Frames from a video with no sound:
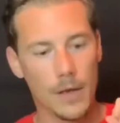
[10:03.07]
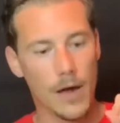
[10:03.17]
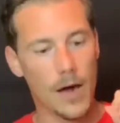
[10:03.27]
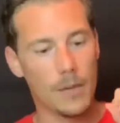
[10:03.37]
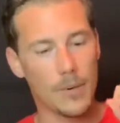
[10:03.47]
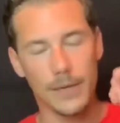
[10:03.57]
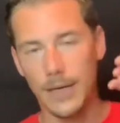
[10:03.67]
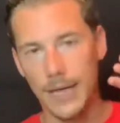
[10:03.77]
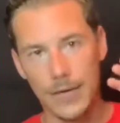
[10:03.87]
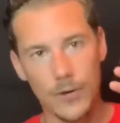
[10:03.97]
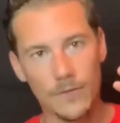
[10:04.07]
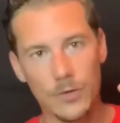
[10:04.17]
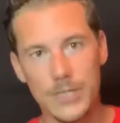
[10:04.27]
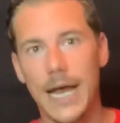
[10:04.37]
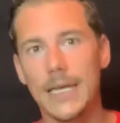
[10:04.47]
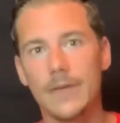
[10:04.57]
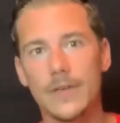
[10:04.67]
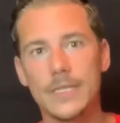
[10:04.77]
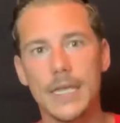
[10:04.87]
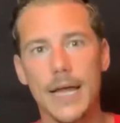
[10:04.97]
But again, you have your sign
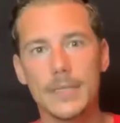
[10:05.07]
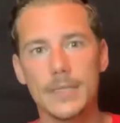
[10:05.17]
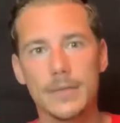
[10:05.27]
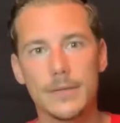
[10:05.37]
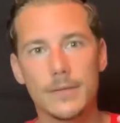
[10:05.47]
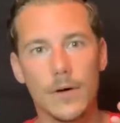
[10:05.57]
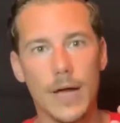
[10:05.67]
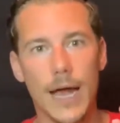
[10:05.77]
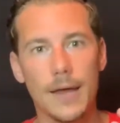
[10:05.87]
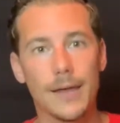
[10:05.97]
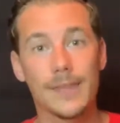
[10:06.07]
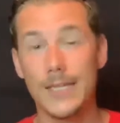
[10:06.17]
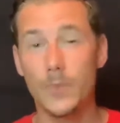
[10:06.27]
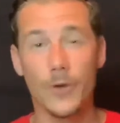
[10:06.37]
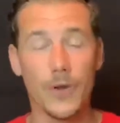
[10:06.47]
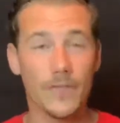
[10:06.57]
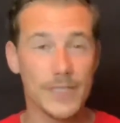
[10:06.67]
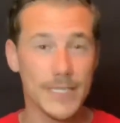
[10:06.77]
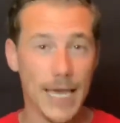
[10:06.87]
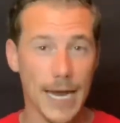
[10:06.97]
giving stance. Okay, that's when you're
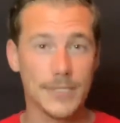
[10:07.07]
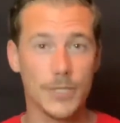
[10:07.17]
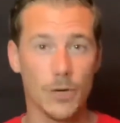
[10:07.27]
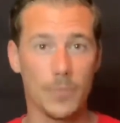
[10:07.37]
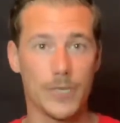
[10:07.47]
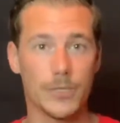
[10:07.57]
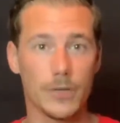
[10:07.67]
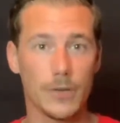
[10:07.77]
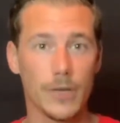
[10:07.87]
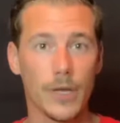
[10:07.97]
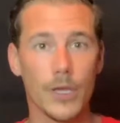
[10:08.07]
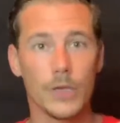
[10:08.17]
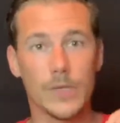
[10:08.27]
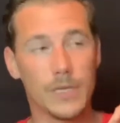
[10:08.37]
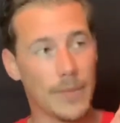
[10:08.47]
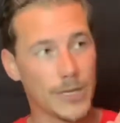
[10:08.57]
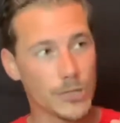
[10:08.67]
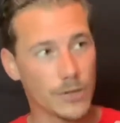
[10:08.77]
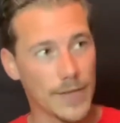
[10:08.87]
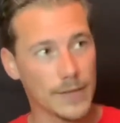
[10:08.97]
giving signs to your pitcher. You need to make
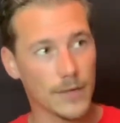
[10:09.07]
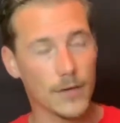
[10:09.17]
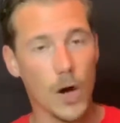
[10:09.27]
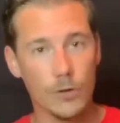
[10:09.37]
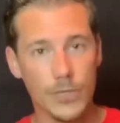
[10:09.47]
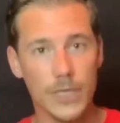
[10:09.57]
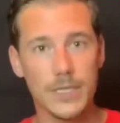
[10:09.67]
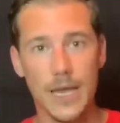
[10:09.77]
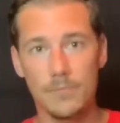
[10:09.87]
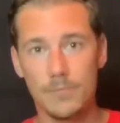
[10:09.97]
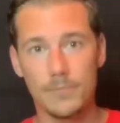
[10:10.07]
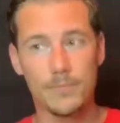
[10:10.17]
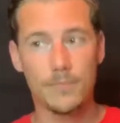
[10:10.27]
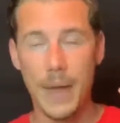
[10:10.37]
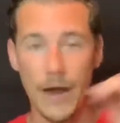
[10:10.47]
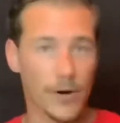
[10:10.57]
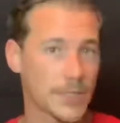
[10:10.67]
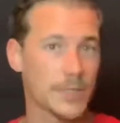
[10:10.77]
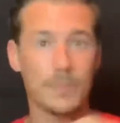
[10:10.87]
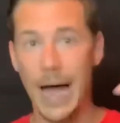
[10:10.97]
sure that the coaches and
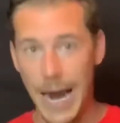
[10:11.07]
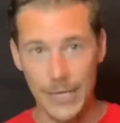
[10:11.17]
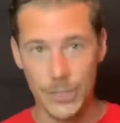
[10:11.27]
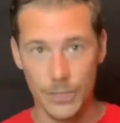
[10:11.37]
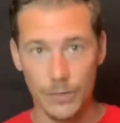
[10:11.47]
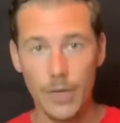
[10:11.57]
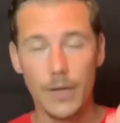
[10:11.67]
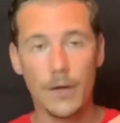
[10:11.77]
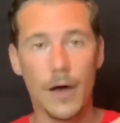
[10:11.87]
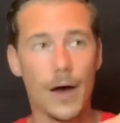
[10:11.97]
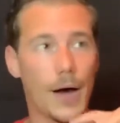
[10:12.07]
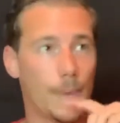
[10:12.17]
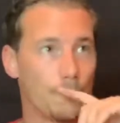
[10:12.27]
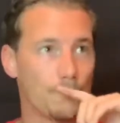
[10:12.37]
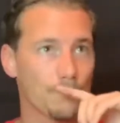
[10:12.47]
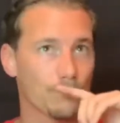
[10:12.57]
parents behind you aren't